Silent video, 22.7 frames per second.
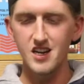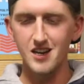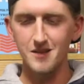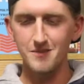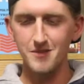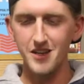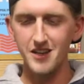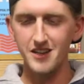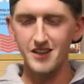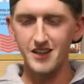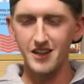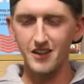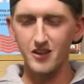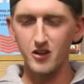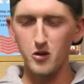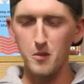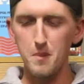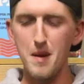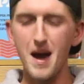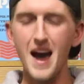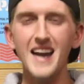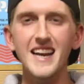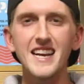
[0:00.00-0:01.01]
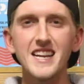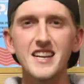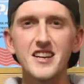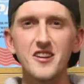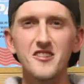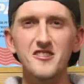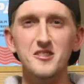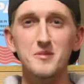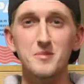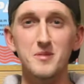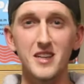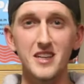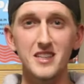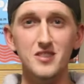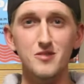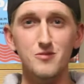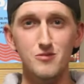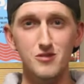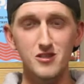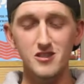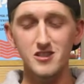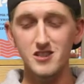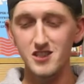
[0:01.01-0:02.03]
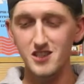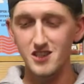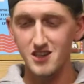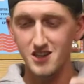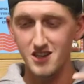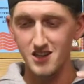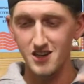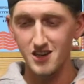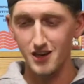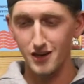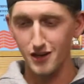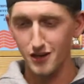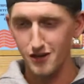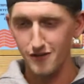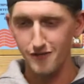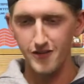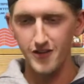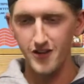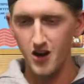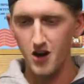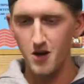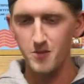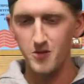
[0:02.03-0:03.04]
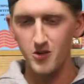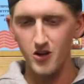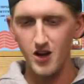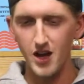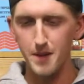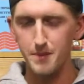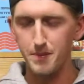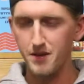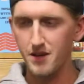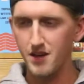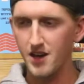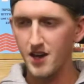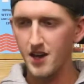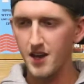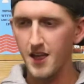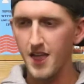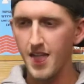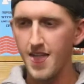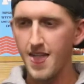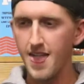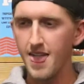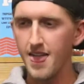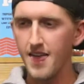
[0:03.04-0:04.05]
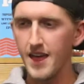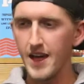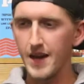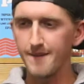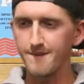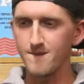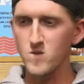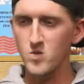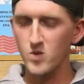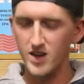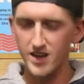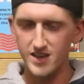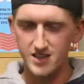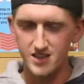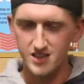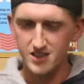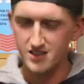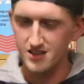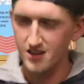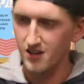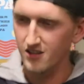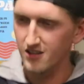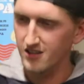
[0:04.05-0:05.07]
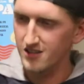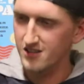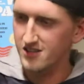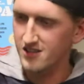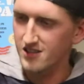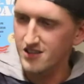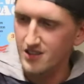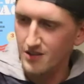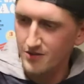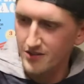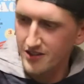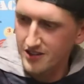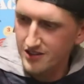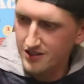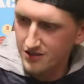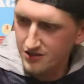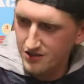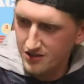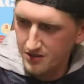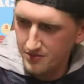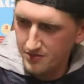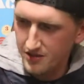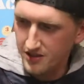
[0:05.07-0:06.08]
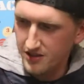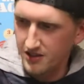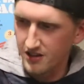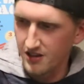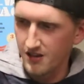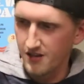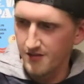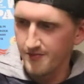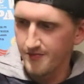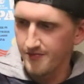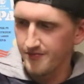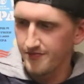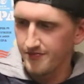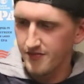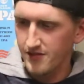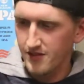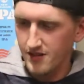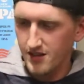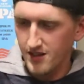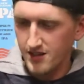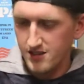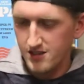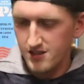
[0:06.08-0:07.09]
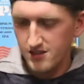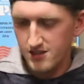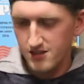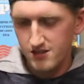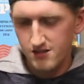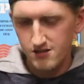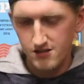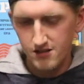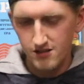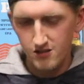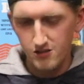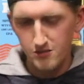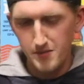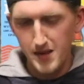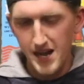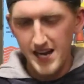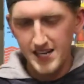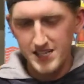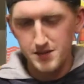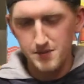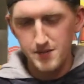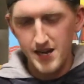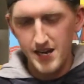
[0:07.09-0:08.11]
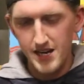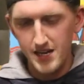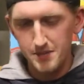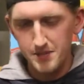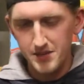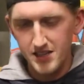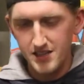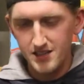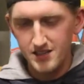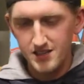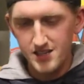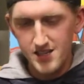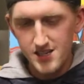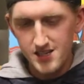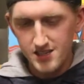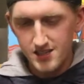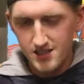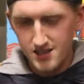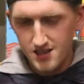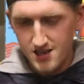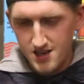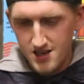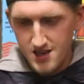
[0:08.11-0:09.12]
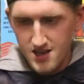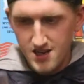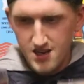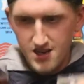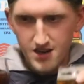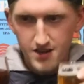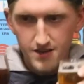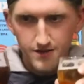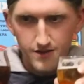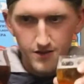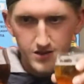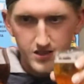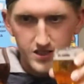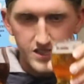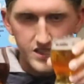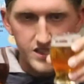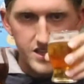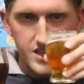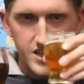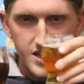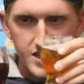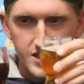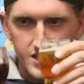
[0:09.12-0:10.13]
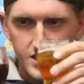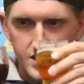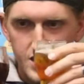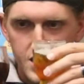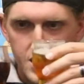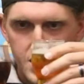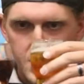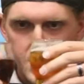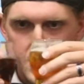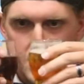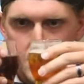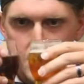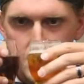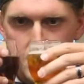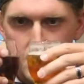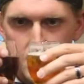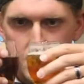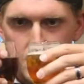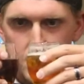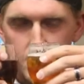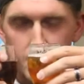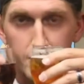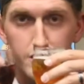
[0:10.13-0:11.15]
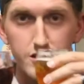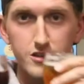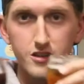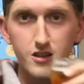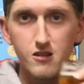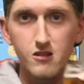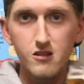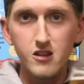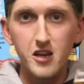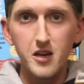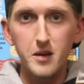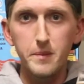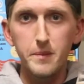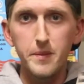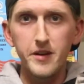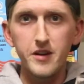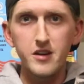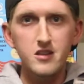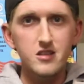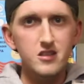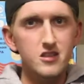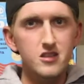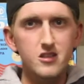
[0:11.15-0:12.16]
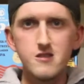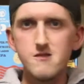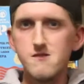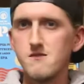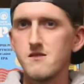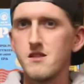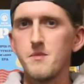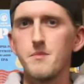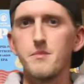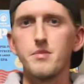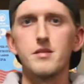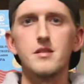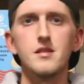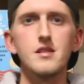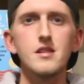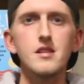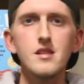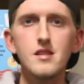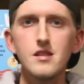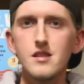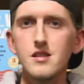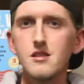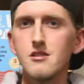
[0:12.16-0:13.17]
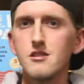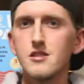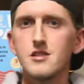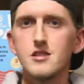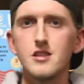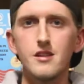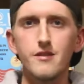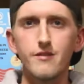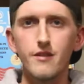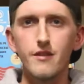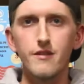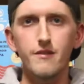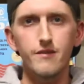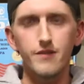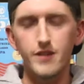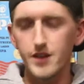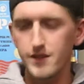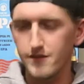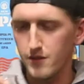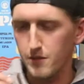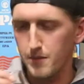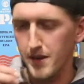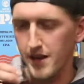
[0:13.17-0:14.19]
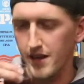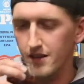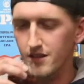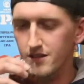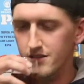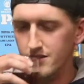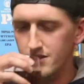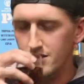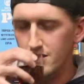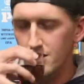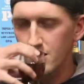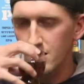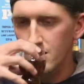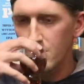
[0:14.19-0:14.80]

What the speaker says: I'm getting like a little piney notes, but that's really a phenomenal IPA. And what I just noticed is I want to do something here. Let's just do a little back-to-back, because this versus this, 2 good beers, 2 completely different flavor palettes.